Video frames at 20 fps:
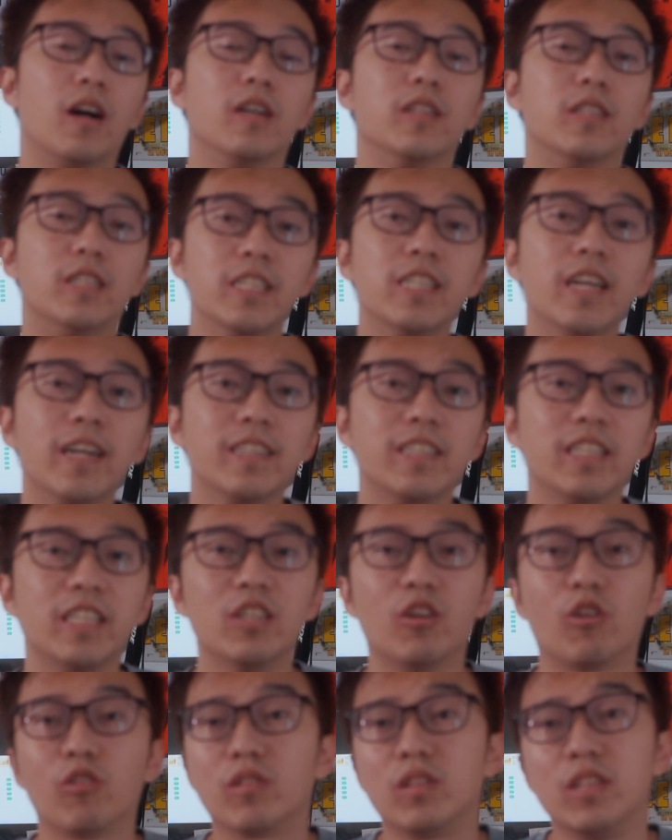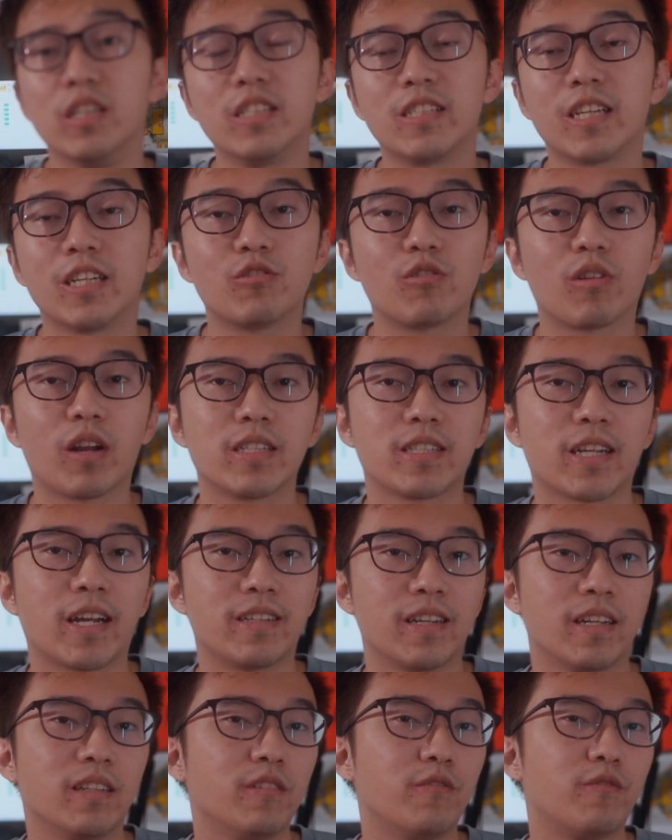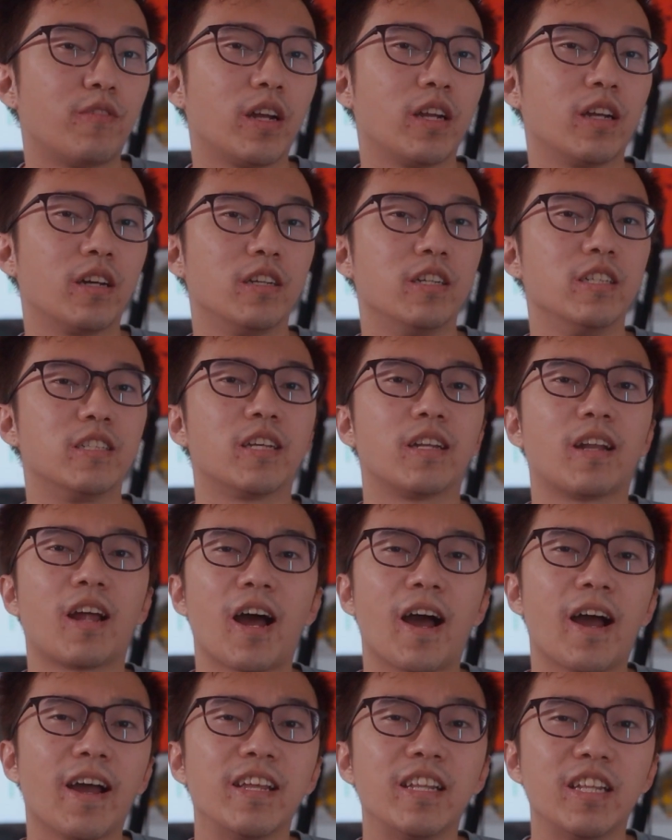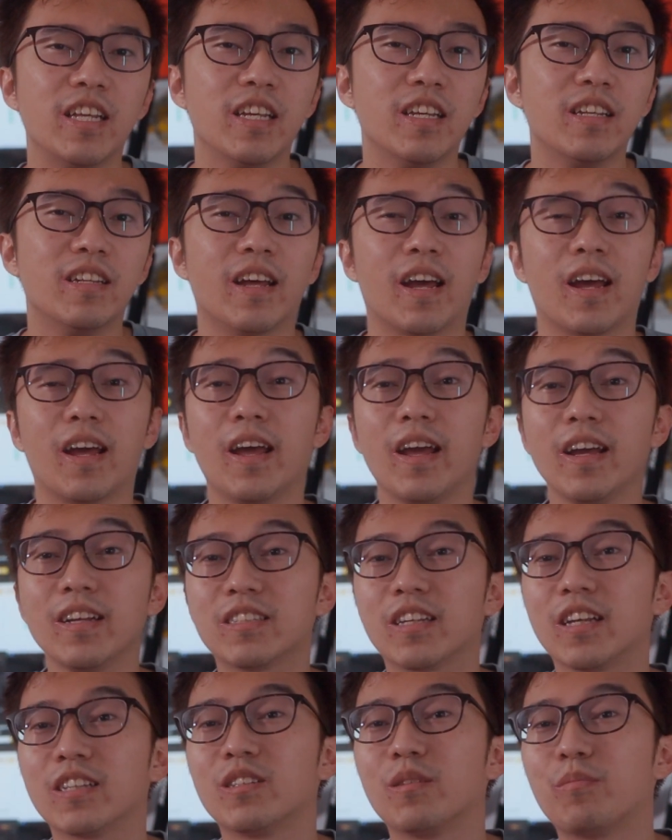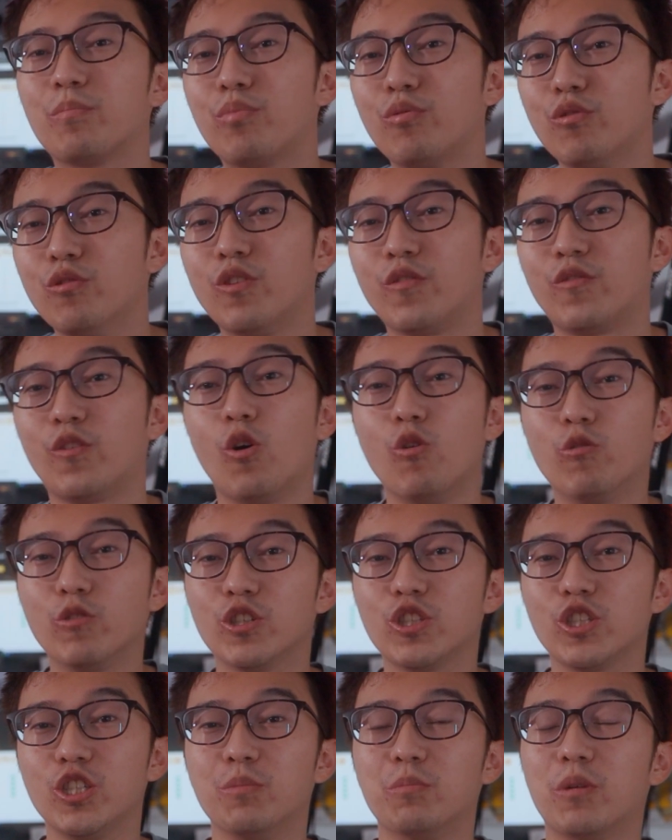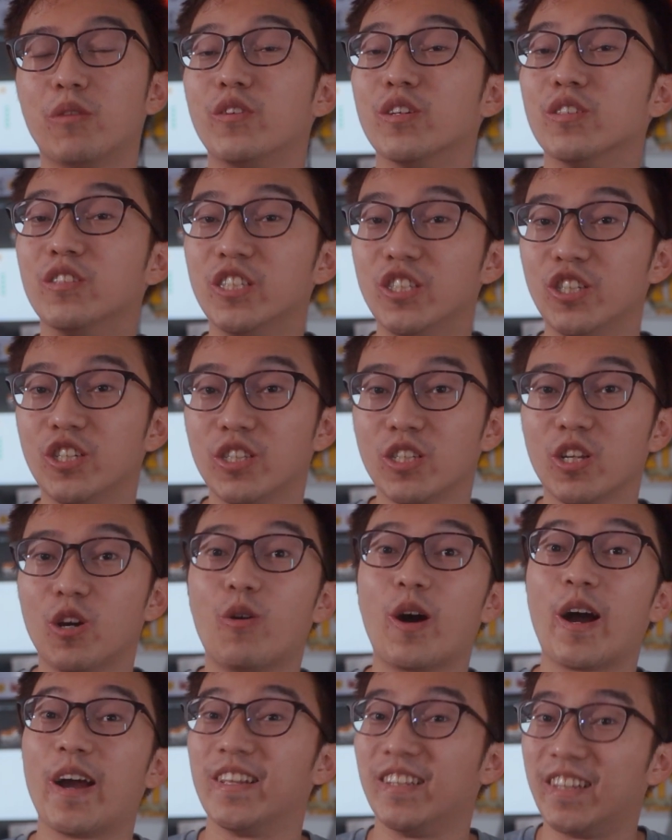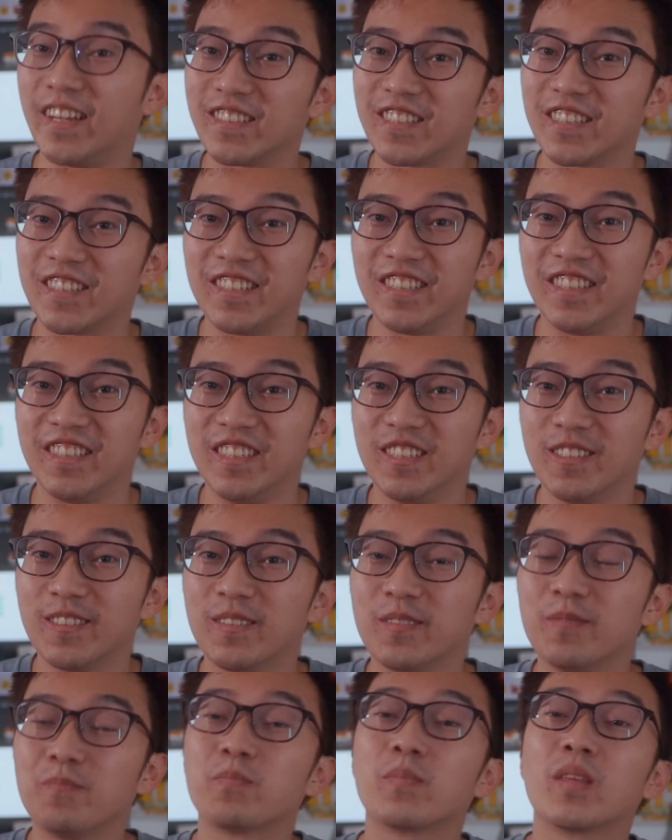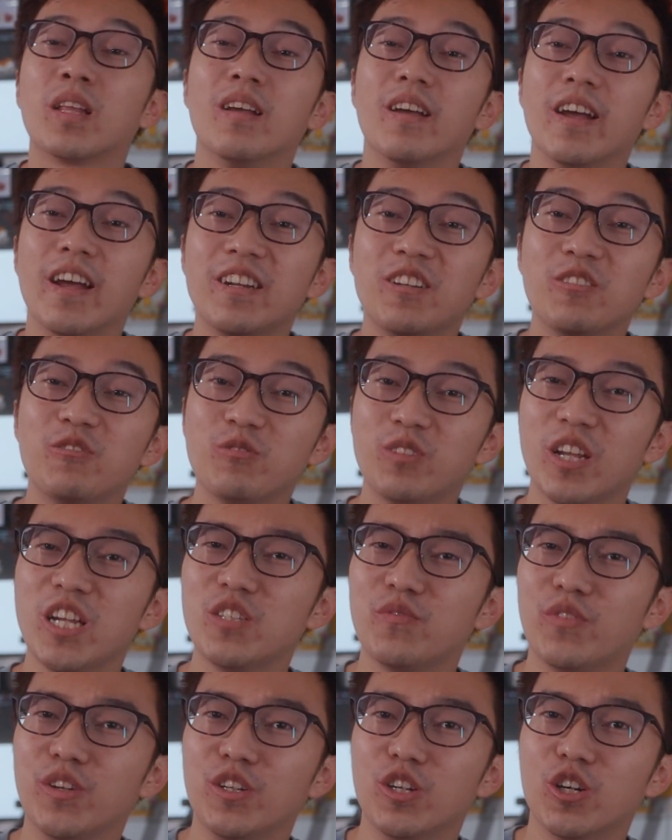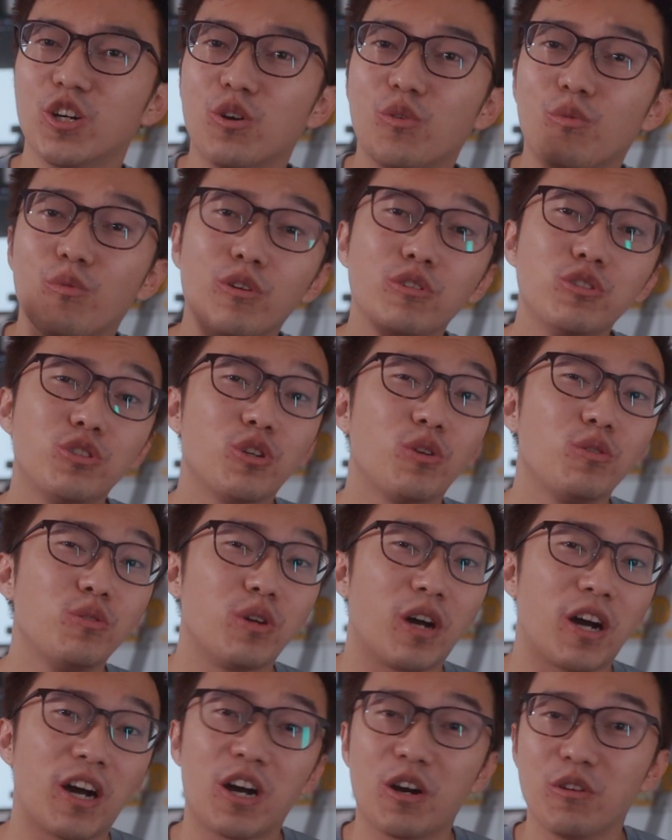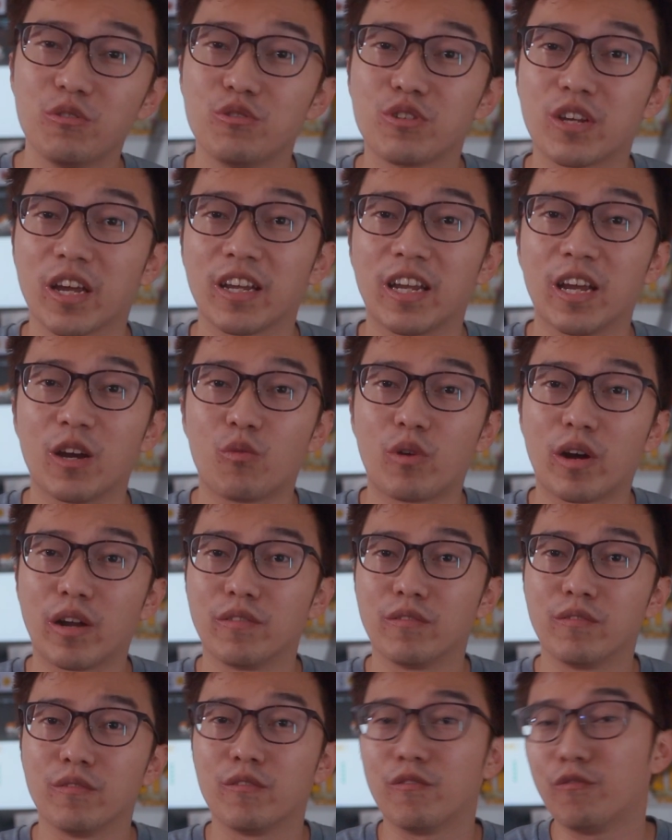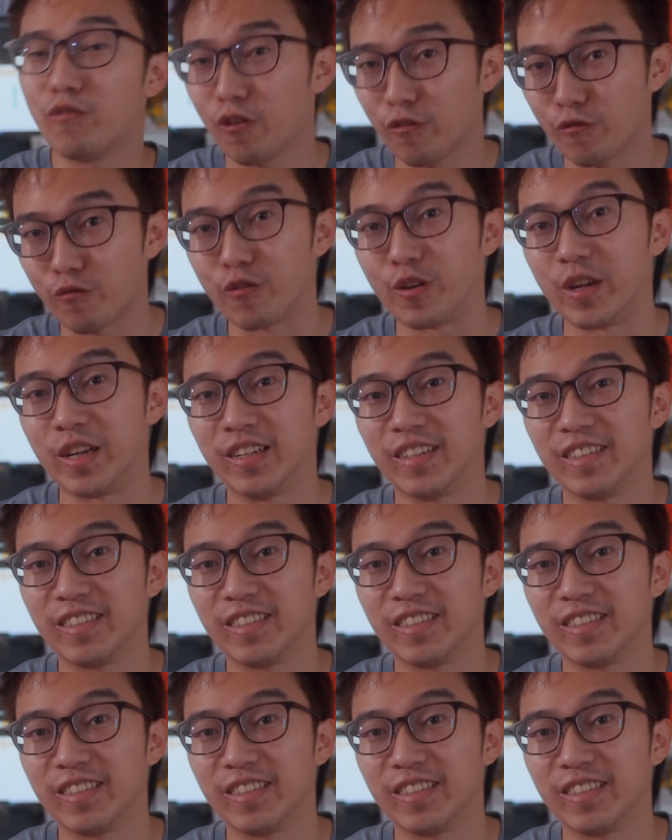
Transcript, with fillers: A DID or Decentralized Identifier is an ID that acts as a proof of ownership of a digital identity. And in today's video, we'll show you how you can get one for free.